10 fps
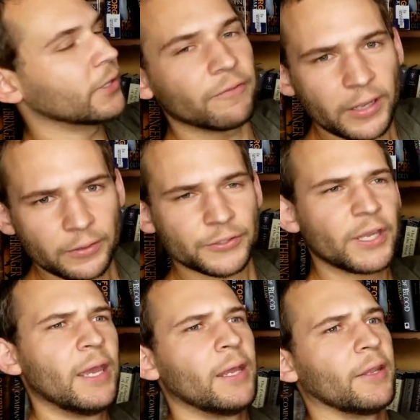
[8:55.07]
and the Vandals,
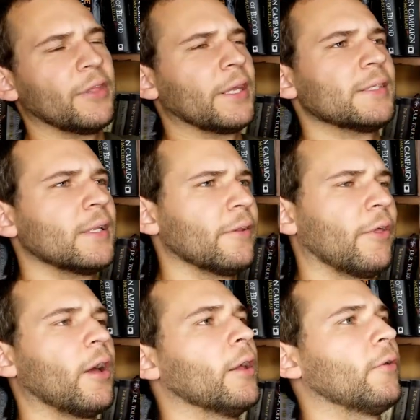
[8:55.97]
and I think Attila
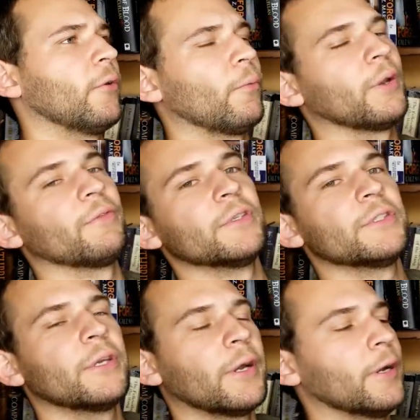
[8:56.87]
the Hun or one of
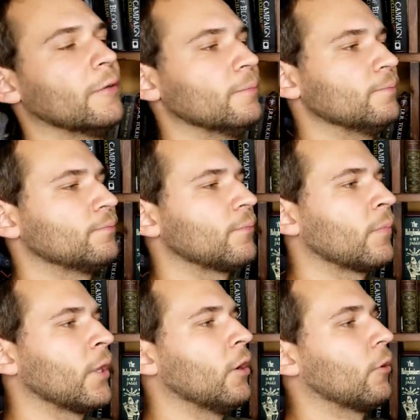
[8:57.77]
his um,
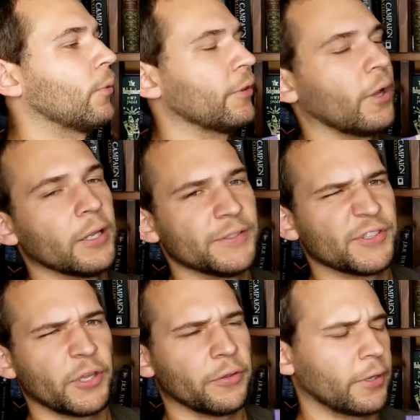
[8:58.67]
or one of the Huns
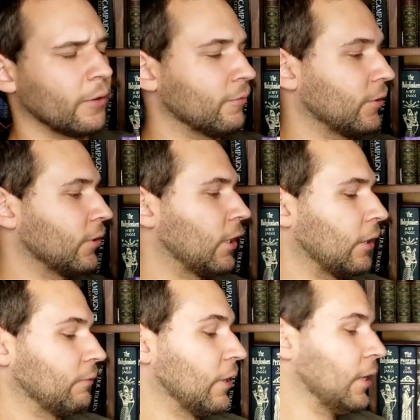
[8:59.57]
is on the cover
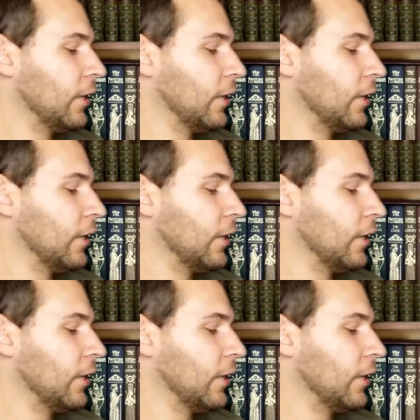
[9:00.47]
of